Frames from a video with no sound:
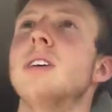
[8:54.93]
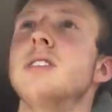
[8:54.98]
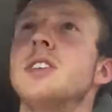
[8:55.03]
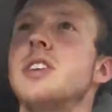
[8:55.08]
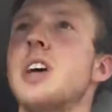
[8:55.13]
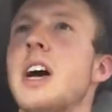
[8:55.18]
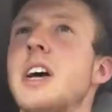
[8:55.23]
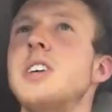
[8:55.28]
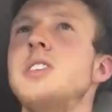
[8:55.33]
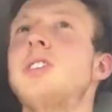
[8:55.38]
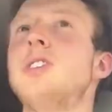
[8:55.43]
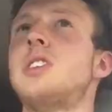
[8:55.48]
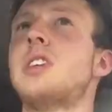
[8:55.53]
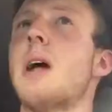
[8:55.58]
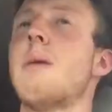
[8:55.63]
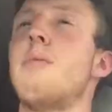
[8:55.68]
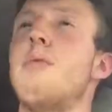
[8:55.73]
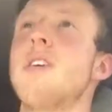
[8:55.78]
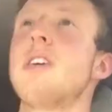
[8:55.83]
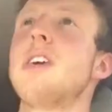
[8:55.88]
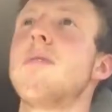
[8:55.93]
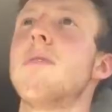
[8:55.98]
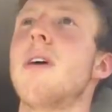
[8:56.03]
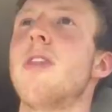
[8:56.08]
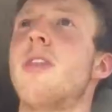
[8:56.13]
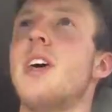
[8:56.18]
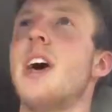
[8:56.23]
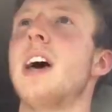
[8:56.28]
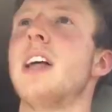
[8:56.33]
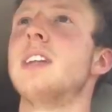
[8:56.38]
I guess just stop thinking
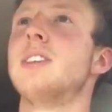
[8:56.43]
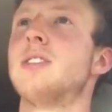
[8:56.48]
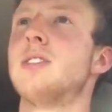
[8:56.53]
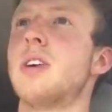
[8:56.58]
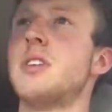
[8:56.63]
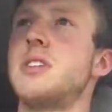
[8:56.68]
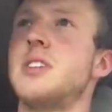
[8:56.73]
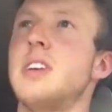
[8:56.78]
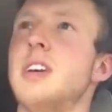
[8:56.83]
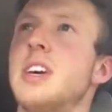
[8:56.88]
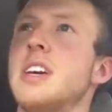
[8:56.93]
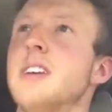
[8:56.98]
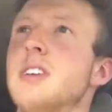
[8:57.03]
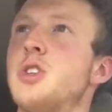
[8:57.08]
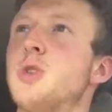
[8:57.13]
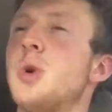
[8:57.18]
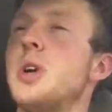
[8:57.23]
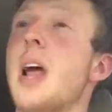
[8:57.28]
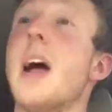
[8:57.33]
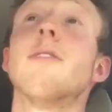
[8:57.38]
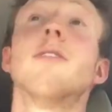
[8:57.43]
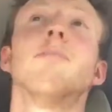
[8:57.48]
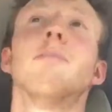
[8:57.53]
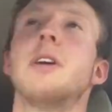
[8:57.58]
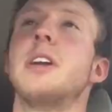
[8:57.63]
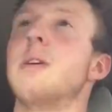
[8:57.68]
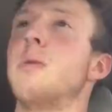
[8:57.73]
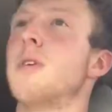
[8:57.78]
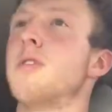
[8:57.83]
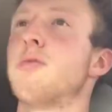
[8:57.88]
about that and start to treat
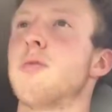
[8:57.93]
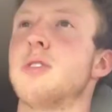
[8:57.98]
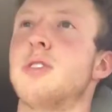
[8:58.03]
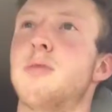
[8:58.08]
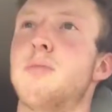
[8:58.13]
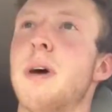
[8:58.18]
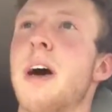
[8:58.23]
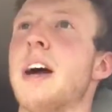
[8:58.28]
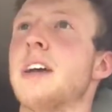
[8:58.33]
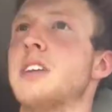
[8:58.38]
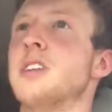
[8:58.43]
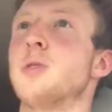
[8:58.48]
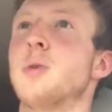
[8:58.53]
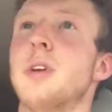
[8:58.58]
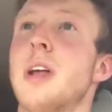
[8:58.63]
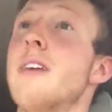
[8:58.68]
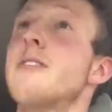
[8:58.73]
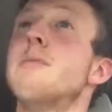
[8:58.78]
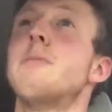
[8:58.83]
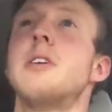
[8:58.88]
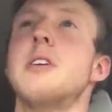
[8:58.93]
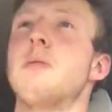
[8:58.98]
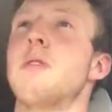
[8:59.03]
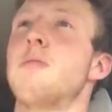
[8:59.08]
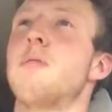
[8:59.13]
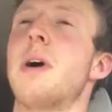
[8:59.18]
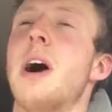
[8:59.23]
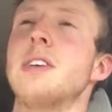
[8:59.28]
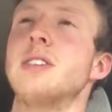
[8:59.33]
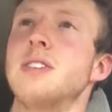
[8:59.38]
everybody with respect and treat everybody
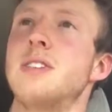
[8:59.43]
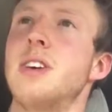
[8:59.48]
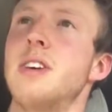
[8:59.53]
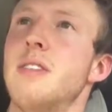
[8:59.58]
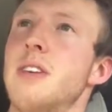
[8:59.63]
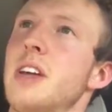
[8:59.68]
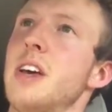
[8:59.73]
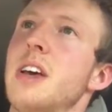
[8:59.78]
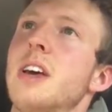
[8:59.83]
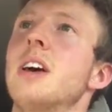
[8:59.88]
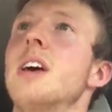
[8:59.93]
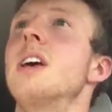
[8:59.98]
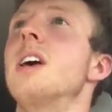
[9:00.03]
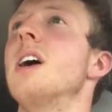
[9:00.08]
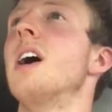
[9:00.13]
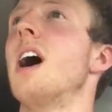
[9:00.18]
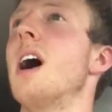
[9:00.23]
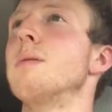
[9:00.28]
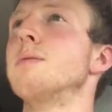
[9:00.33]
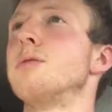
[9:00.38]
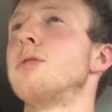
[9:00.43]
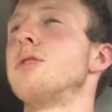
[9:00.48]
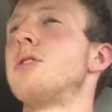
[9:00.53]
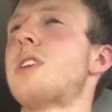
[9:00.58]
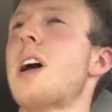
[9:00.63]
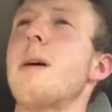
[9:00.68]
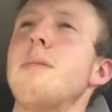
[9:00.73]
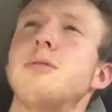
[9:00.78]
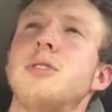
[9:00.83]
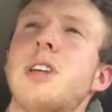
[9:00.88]
with positivity. So
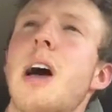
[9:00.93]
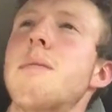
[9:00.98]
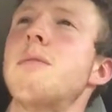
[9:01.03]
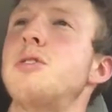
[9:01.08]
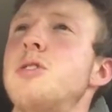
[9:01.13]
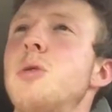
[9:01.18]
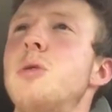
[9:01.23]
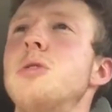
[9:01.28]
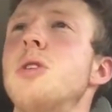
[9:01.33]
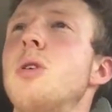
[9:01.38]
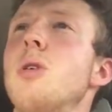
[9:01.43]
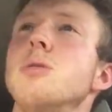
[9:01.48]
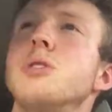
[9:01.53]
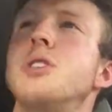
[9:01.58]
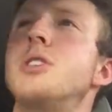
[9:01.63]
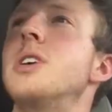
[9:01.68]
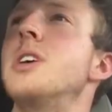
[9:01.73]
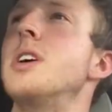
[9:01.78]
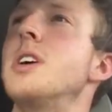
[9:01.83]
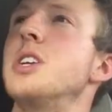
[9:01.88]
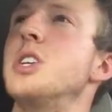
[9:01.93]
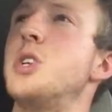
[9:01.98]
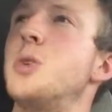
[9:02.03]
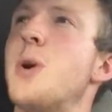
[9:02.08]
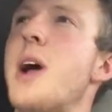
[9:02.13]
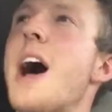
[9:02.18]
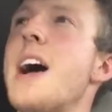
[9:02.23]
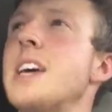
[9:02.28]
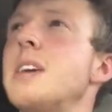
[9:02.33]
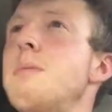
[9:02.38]
stop doing the whole
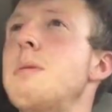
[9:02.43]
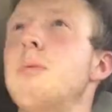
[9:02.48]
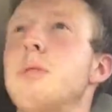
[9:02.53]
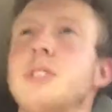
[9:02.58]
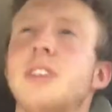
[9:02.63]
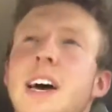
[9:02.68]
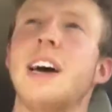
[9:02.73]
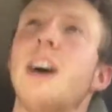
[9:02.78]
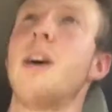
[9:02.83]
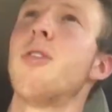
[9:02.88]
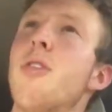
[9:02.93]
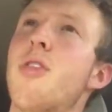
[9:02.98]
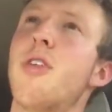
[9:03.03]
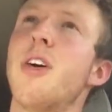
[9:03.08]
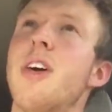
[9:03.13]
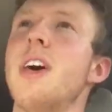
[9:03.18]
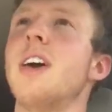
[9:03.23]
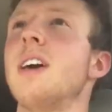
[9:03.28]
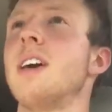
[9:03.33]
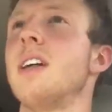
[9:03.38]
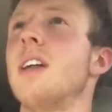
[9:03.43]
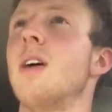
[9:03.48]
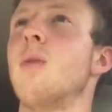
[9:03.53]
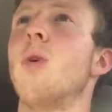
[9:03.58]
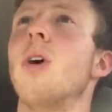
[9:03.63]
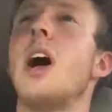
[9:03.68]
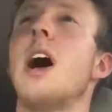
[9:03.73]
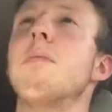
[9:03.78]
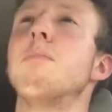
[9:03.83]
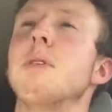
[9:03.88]
dragging people down thing and,
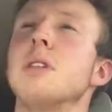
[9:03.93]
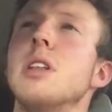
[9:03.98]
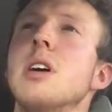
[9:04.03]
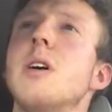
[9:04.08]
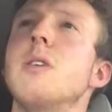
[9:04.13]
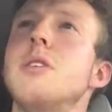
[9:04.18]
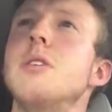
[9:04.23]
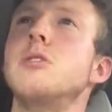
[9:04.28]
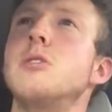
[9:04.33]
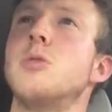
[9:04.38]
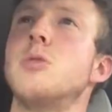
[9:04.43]
well, I'm below you,